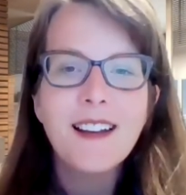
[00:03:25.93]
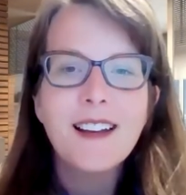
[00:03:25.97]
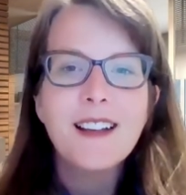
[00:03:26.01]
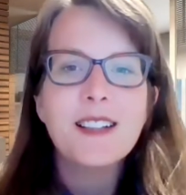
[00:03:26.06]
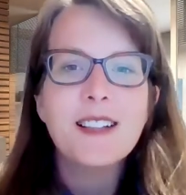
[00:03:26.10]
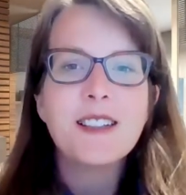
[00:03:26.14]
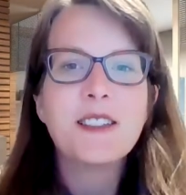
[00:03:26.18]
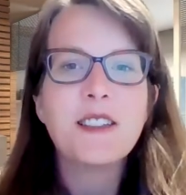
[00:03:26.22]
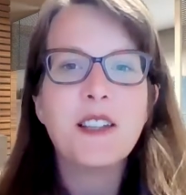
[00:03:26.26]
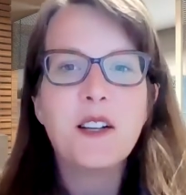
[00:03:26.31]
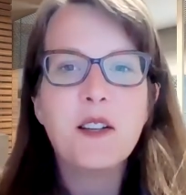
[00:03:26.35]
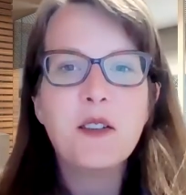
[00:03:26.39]

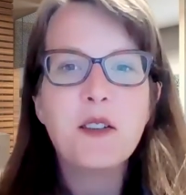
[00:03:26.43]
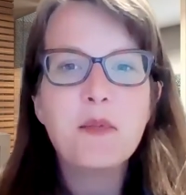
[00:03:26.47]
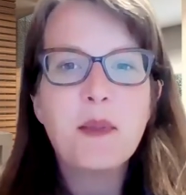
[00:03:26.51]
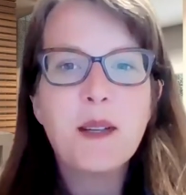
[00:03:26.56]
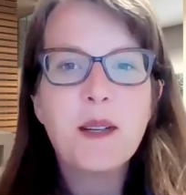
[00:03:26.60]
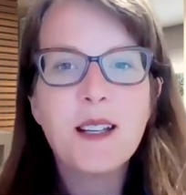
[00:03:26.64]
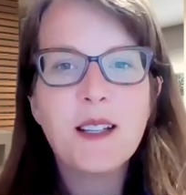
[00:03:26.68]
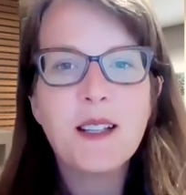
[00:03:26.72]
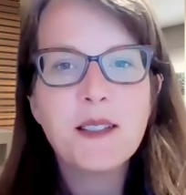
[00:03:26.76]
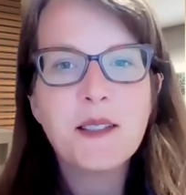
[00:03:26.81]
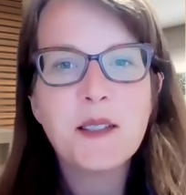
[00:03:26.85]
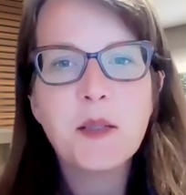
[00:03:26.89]
So
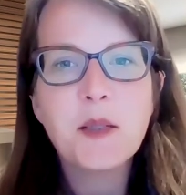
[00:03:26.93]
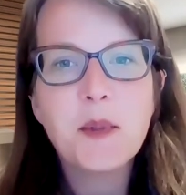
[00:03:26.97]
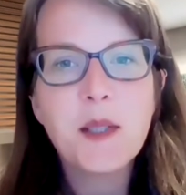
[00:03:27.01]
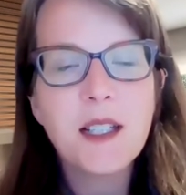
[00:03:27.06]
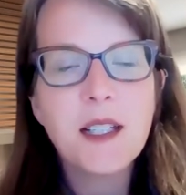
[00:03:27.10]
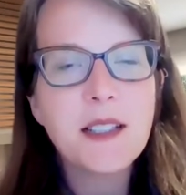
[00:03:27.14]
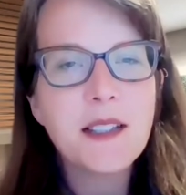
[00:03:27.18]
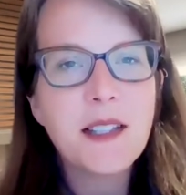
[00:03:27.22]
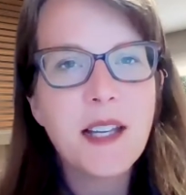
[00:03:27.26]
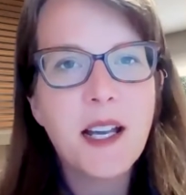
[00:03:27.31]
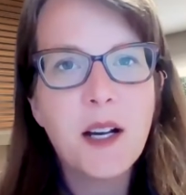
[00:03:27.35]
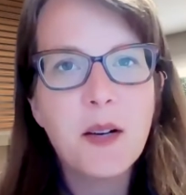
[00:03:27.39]
PSOE
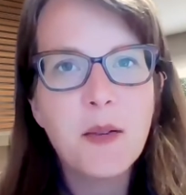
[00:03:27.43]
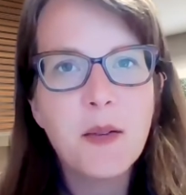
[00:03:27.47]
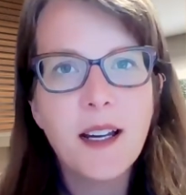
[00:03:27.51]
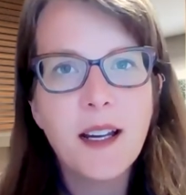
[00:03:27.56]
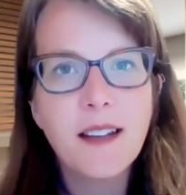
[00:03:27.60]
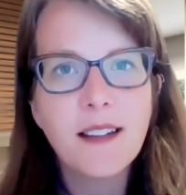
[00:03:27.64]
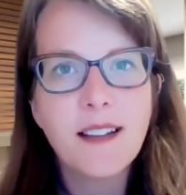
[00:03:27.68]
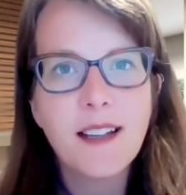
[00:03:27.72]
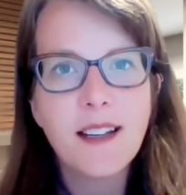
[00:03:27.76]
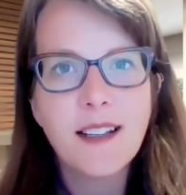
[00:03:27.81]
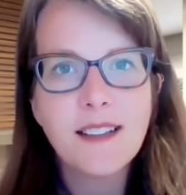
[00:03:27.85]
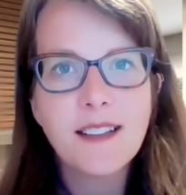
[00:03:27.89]
is how I
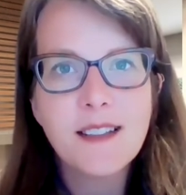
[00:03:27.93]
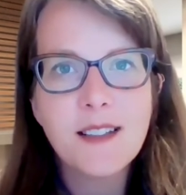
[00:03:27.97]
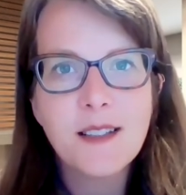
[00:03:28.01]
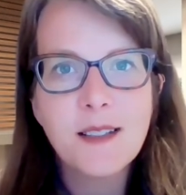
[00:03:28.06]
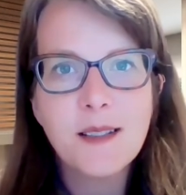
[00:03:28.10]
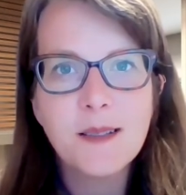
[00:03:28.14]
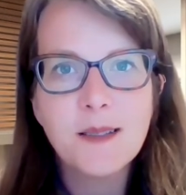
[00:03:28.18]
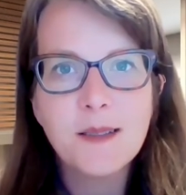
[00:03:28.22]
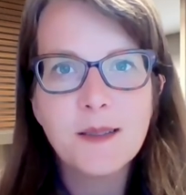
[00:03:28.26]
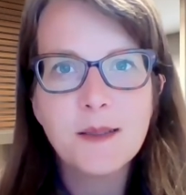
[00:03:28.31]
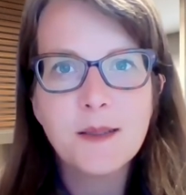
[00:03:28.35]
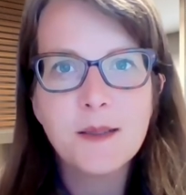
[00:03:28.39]
like
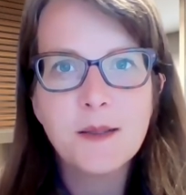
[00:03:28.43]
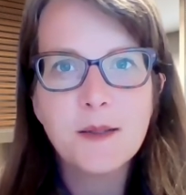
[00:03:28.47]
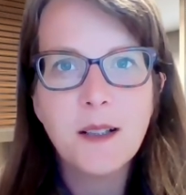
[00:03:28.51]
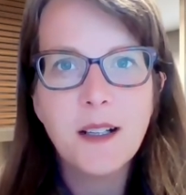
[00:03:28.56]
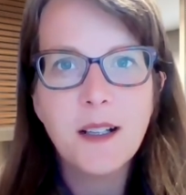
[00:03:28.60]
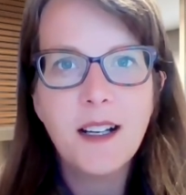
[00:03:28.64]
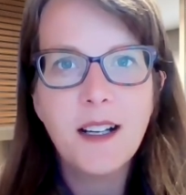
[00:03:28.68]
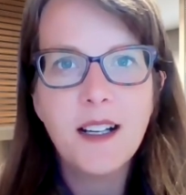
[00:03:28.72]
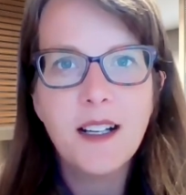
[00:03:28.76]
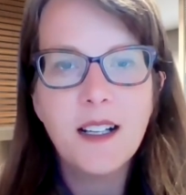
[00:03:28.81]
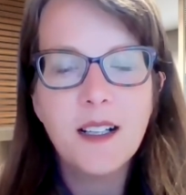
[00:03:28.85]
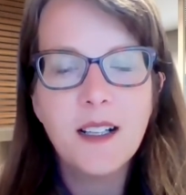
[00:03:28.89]
to
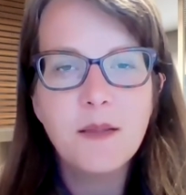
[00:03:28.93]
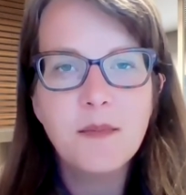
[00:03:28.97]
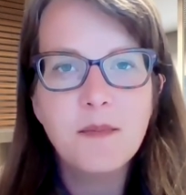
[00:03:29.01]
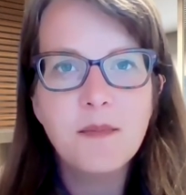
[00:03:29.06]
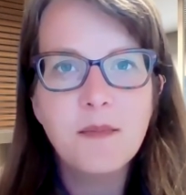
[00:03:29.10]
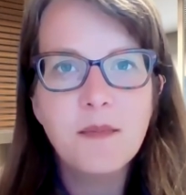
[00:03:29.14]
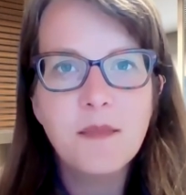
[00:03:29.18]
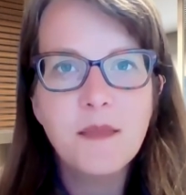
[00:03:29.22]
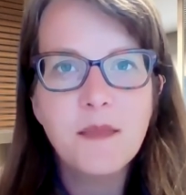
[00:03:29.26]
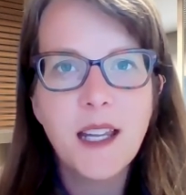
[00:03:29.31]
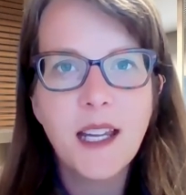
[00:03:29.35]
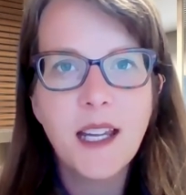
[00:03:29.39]

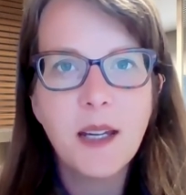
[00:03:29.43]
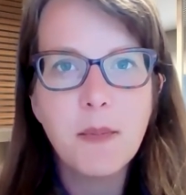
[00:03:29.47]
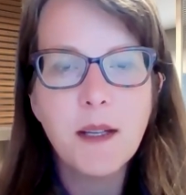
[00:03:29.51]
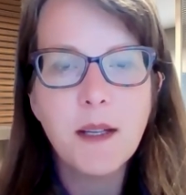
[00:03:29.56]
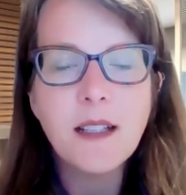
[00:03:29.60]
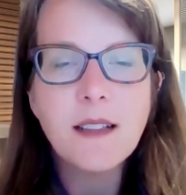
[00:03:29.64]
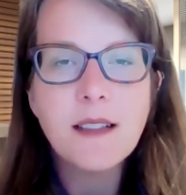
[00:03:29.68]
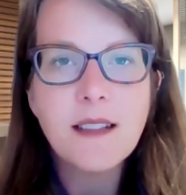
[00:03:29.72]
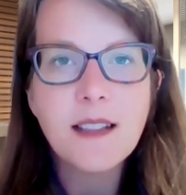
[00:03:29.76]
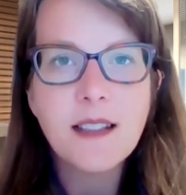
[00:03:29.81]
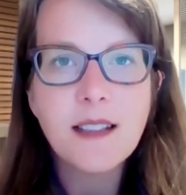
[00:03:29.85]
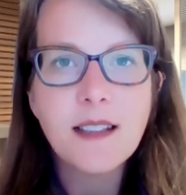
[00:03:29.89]
name
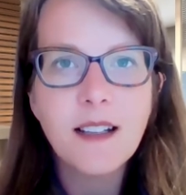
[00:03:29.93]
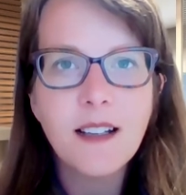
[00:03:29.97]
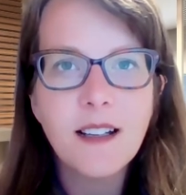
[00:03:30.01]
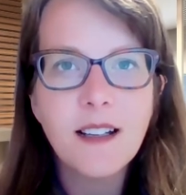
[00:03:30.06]
it.